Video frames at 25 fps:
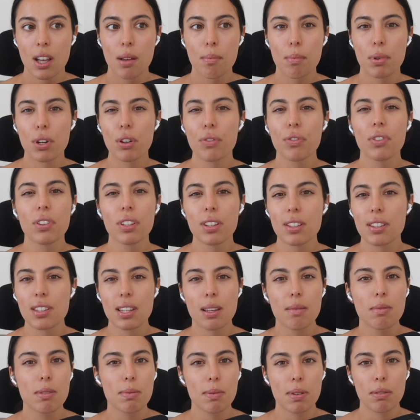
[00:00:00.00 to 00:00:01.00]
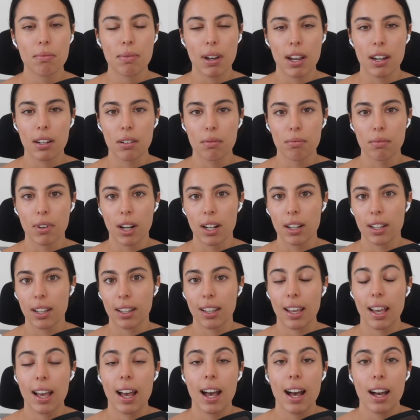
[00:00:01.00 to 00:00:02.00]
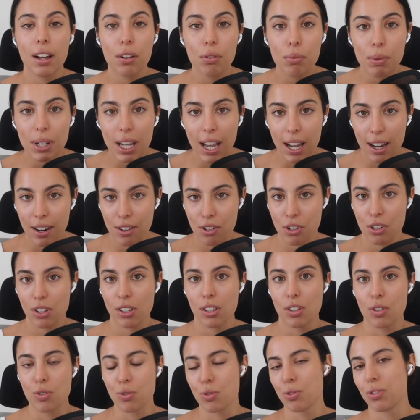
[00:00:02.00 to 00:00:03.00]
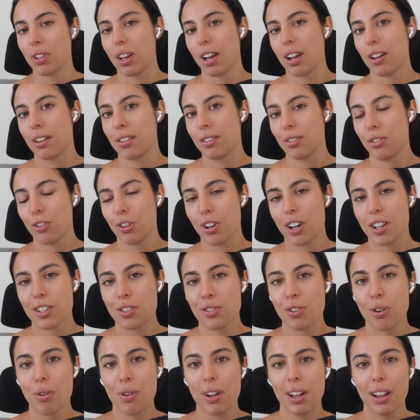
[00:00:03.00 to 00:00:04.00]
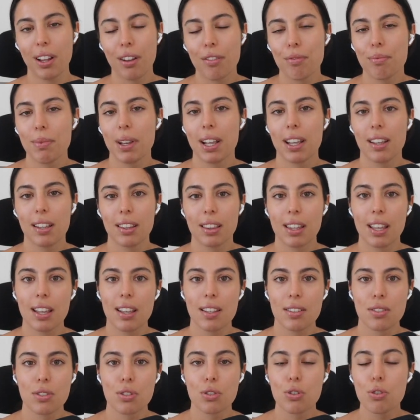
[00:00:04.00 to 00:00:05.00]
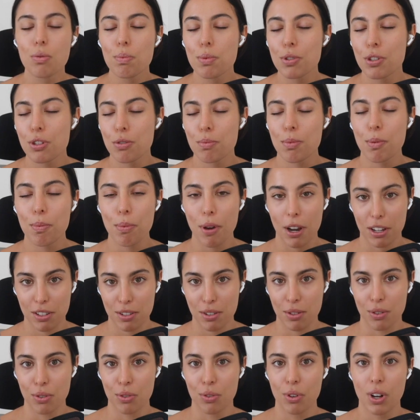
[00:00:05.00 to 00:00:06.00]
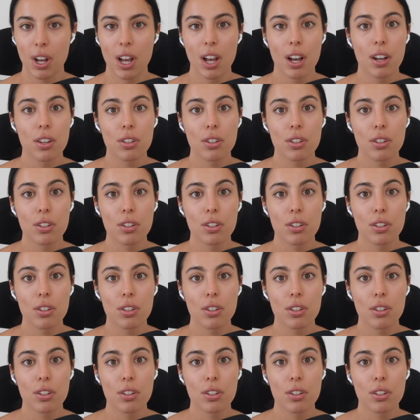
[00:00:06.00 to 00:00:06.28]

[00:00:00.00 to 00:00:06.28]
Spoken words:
But often that seems a bit random, right? Like, how do we actually do that? You guys know I love making things super, super practical.